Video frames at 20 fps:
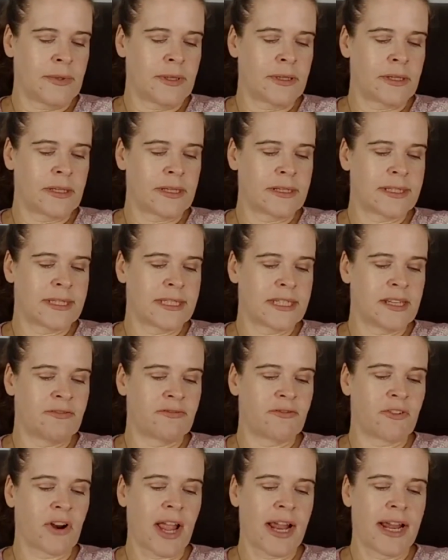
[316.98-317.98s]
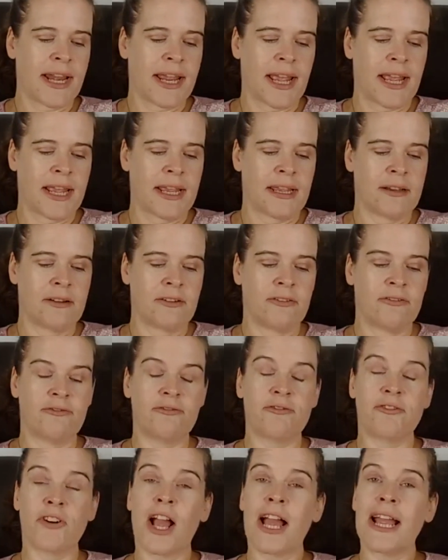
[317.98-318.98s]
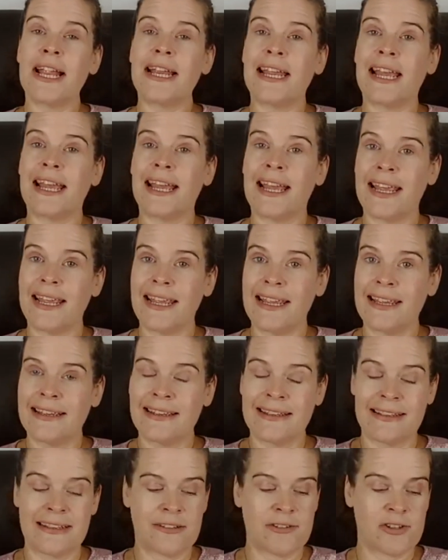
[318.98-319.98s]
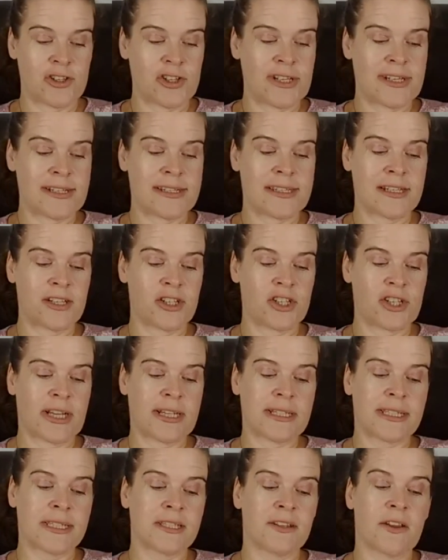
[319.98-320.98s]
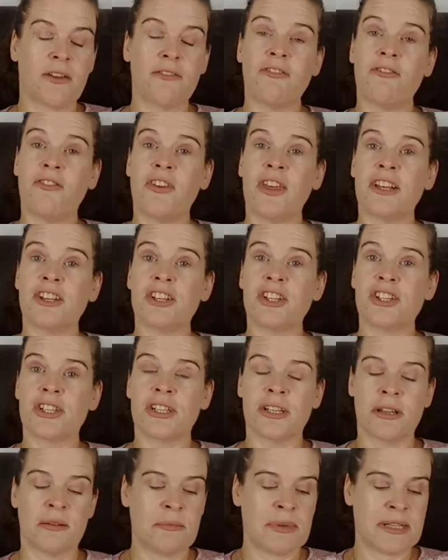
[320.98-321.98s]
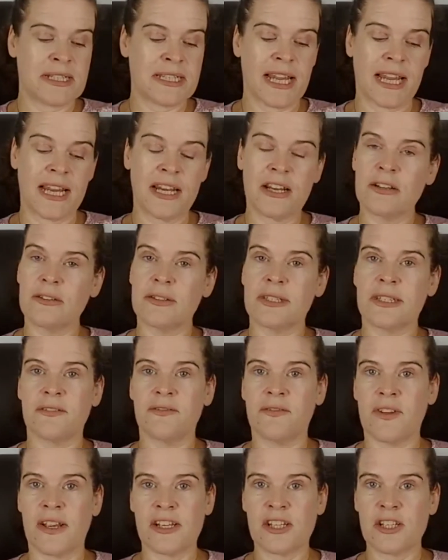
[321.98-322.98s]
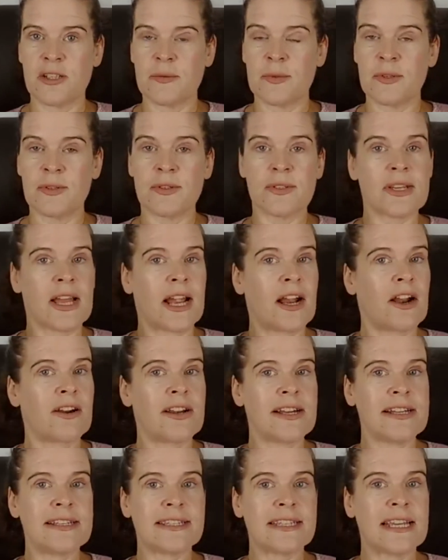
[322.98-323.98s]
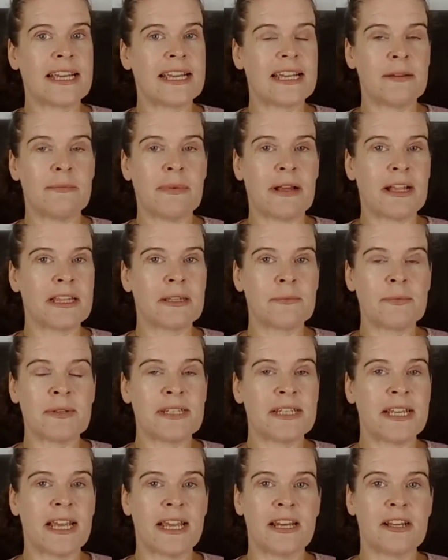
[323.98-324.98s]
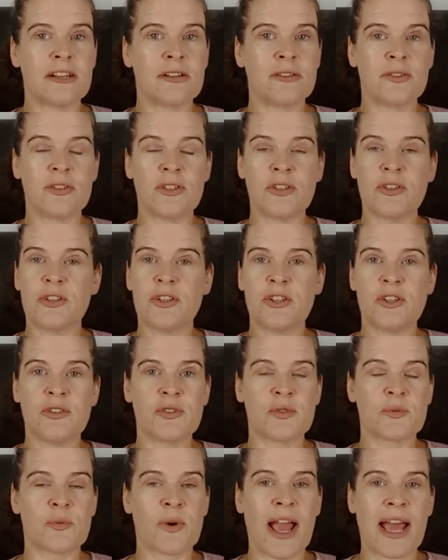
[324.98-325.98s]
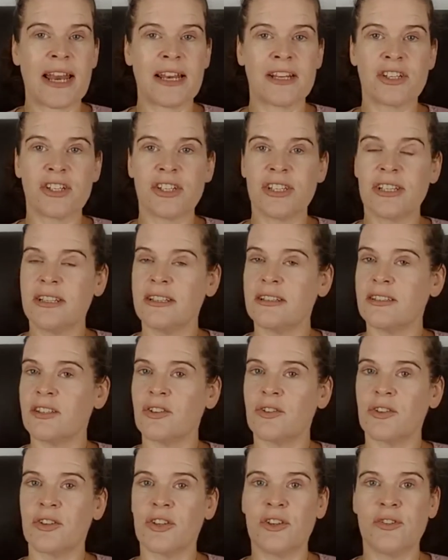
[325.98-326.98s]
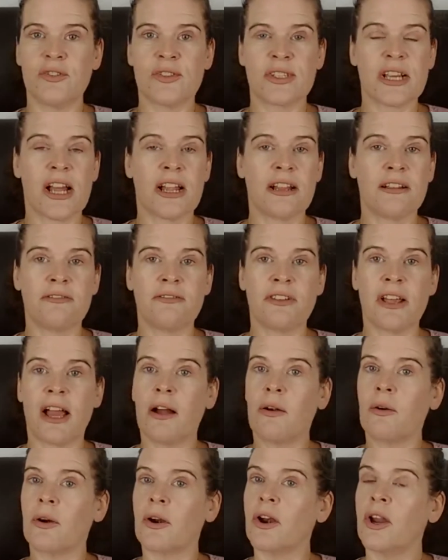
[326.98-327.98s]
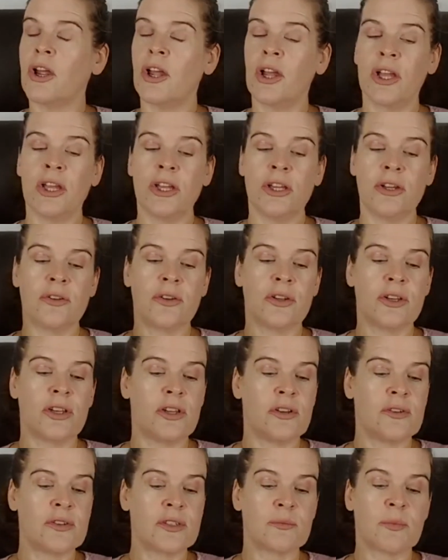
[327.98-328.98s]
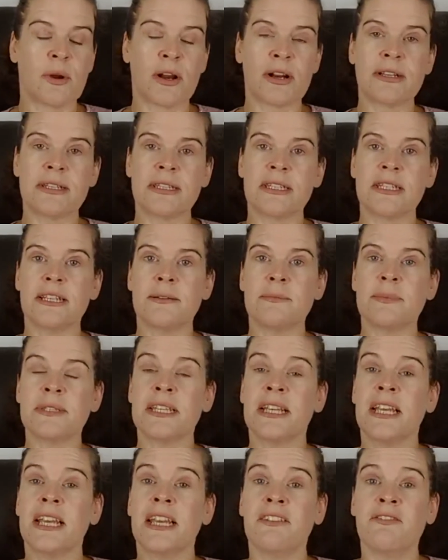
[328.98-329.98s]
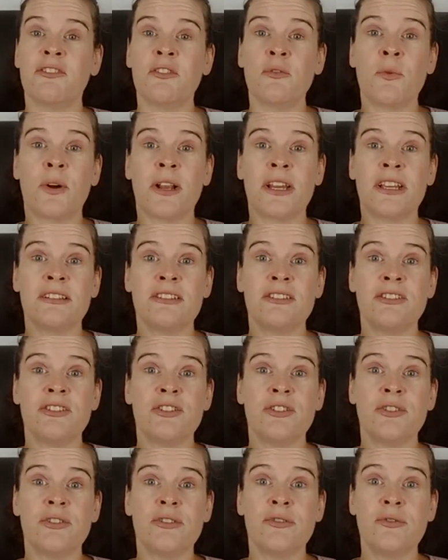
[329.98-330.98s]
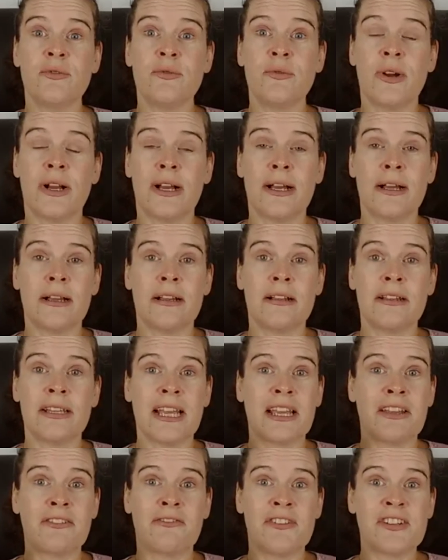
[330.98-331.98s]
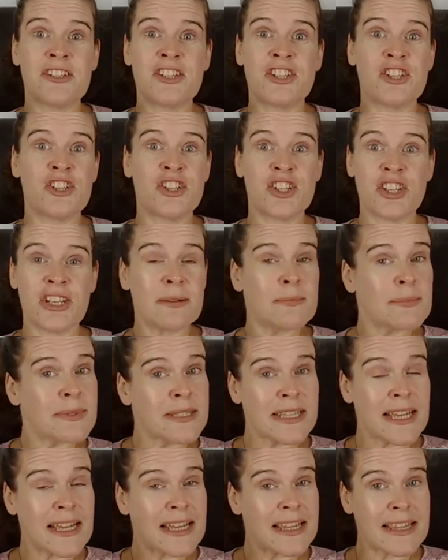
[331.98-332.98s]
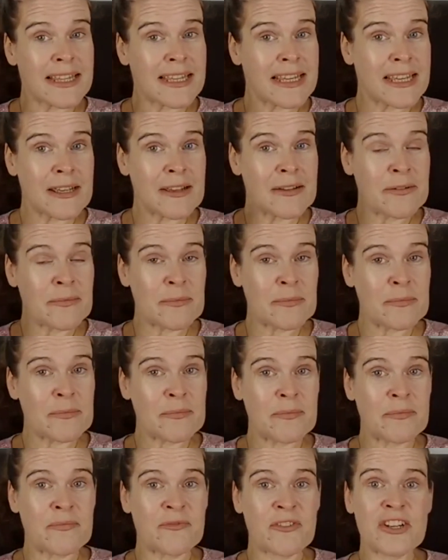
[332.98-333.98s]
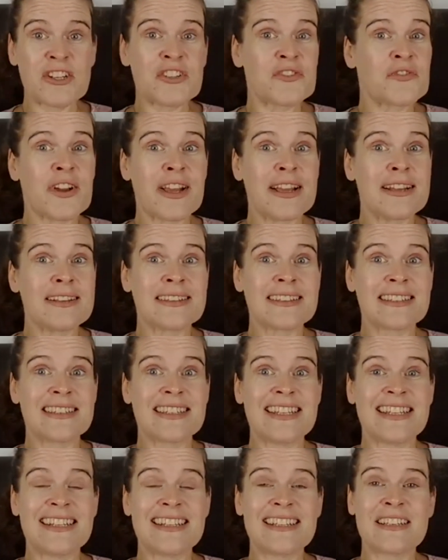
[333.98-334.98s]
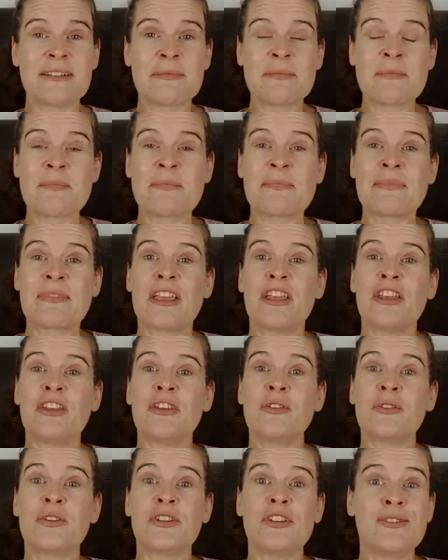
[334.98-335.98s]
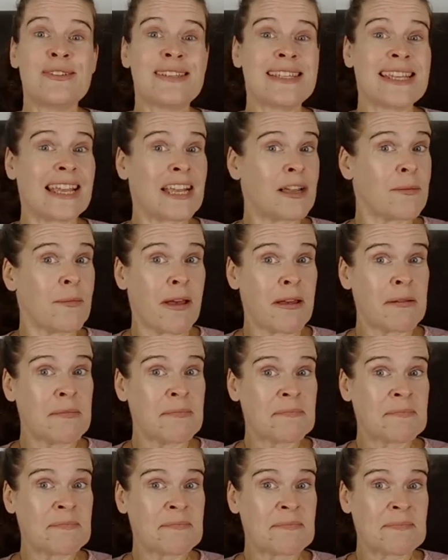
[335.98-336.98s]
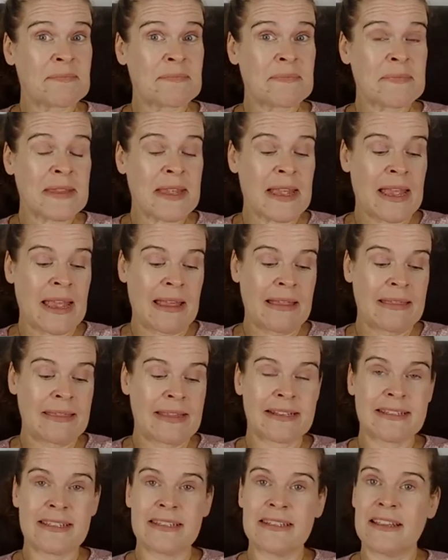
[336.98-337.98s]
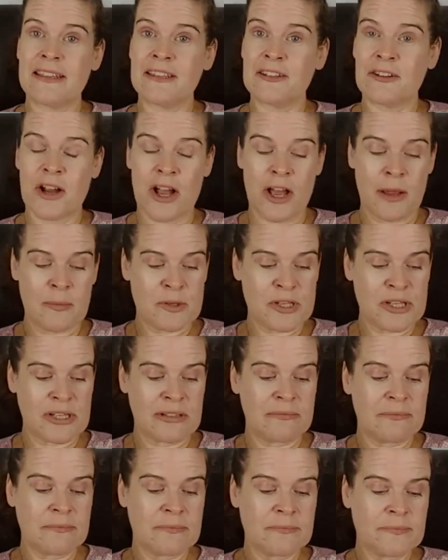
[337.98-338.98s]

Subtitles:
Let's see, Friday. Friday, she suggests fish, potatoes, and vegetables. I already said about the potatoes. You could use radishes, you could use cauliflower, you could use parsnips. If you wanted to do like fish and chips, like the French fries thing, you could use jicama. That's another option.